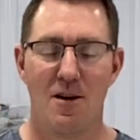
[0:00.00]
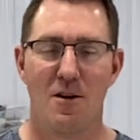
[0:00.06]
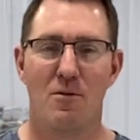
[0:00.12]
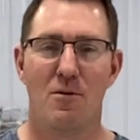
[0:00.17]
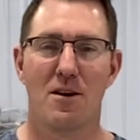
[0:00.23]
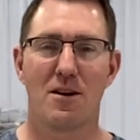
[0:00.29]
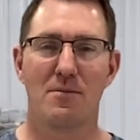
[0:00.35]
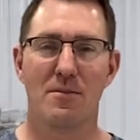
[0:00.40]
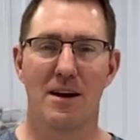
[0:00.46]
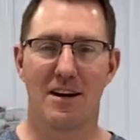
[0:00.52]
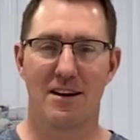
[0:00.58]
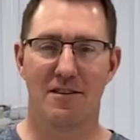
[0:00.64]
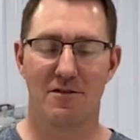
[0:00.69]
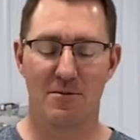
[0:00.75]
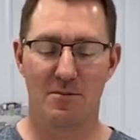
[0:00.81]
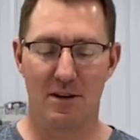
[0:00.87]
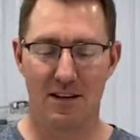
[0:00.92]
Welcome back,
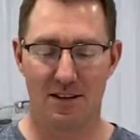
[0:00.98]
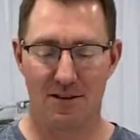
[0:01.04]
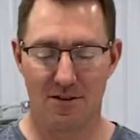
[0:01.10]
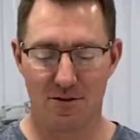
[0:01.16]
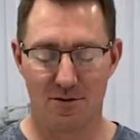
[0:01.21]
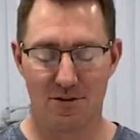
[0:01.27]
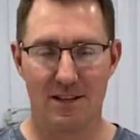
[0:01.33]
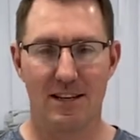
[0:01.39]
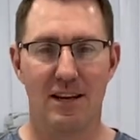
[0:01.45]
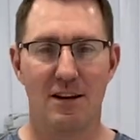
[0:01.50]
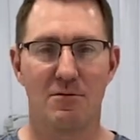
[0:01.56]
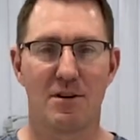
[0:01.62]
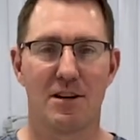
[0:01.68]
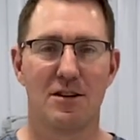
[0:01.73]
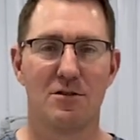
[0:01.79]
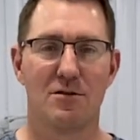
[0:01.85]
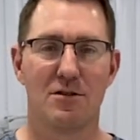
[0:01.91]
everybody. So today we're
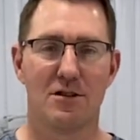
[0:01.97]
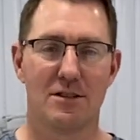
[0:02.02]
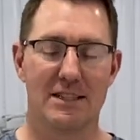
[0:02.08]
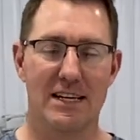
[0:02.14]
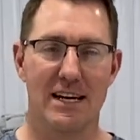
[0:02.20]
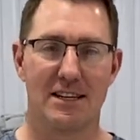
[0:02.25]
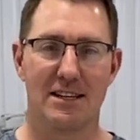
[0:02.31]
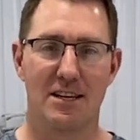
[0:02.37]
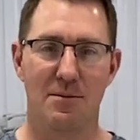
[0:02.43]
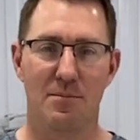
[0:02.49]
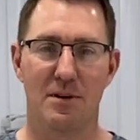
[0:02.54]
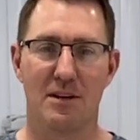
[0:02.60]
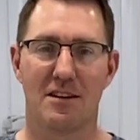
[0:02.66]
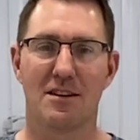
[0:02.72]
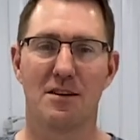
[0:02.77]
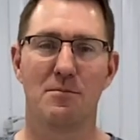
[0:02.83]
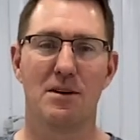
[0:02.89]
going to do a little tech tip, and
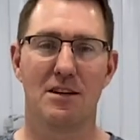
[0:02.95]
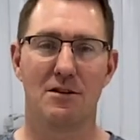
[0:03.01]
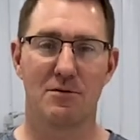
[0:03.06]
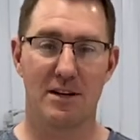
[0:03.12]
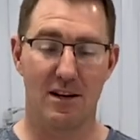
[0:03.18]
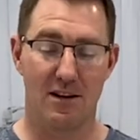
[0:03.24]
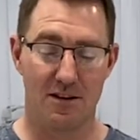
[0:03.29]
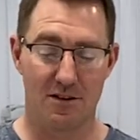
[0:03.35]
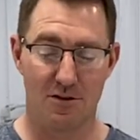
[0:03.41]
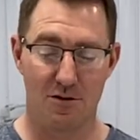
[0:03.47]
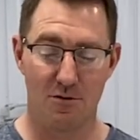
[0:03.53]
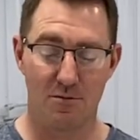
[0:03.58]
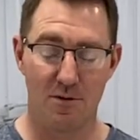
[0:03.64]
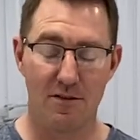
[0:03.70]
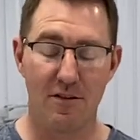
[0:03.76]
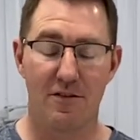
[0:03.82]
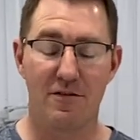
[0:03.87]
it's going to be in regards to
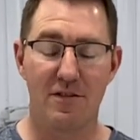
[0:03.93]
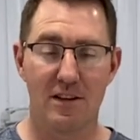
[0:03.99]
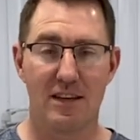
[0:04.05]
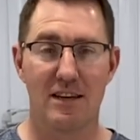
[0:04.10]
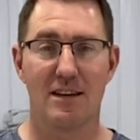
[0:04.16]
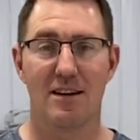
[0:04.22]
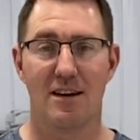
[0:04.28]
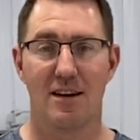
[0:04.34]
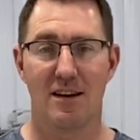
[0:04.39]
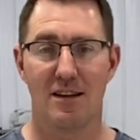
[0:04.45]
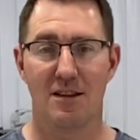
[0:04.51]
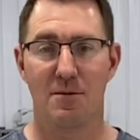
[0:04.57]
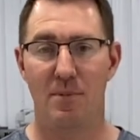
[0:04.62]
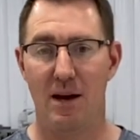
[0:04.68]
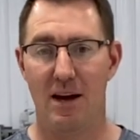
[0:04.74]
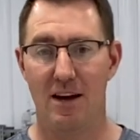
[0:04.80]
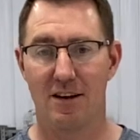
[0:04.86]
rivet filling. In the
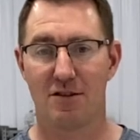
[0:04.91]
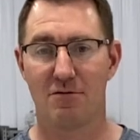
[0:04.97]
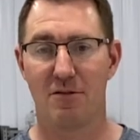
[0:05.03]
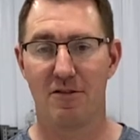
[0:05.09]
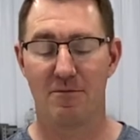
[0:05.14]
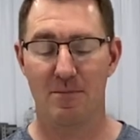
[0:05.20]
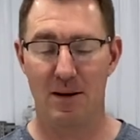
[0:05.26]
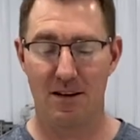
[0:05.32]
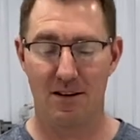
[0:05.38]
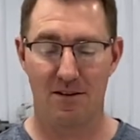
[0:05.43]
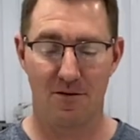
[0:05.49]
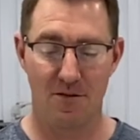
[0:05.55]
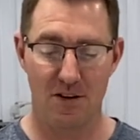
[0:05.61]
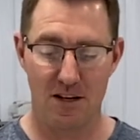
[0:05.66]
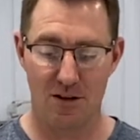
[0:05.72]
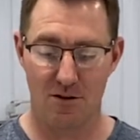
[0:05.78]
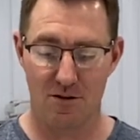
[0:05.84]
past, we've made some
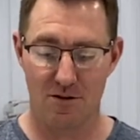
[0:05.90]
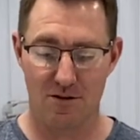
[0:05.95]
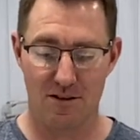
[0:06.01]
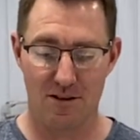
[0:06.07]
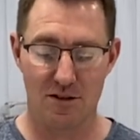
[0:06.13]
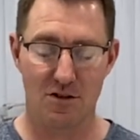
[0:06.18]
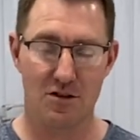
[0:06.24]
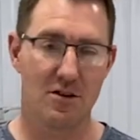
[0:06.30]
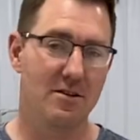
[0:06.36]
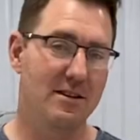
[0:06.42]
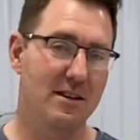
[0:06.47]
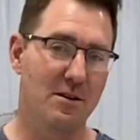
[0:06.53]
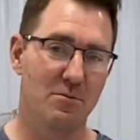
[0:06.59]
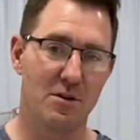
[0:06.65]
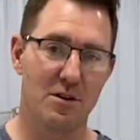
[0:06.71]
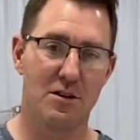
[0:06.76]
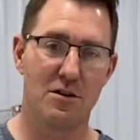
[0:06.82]
videos and shared
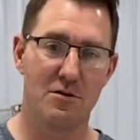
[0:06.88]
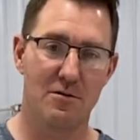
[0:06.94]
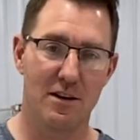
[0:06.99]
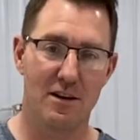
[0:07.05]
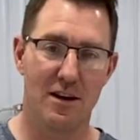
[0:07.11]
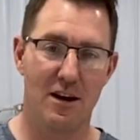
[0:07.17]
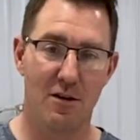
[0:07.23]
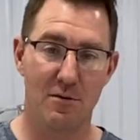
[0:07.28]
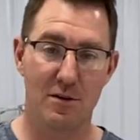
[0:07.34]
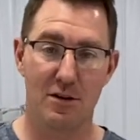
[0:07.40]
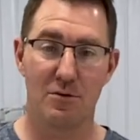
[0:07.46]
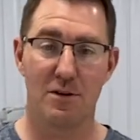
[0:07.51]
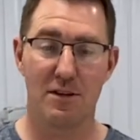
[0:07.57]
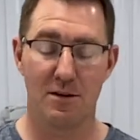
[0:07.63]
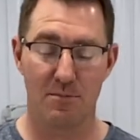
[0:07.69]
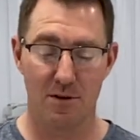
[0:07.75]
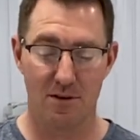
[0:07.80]
them with you on how we do it
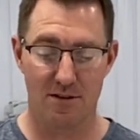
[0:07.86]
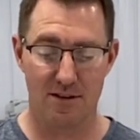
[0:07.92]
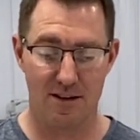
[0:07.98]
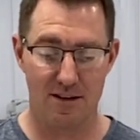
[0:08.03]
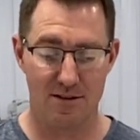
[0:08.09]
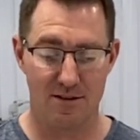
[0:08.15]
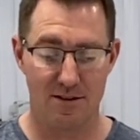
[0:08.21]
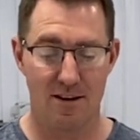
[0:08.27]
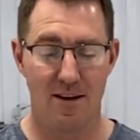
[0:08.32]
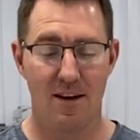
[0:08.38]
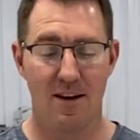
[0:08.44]
in the build center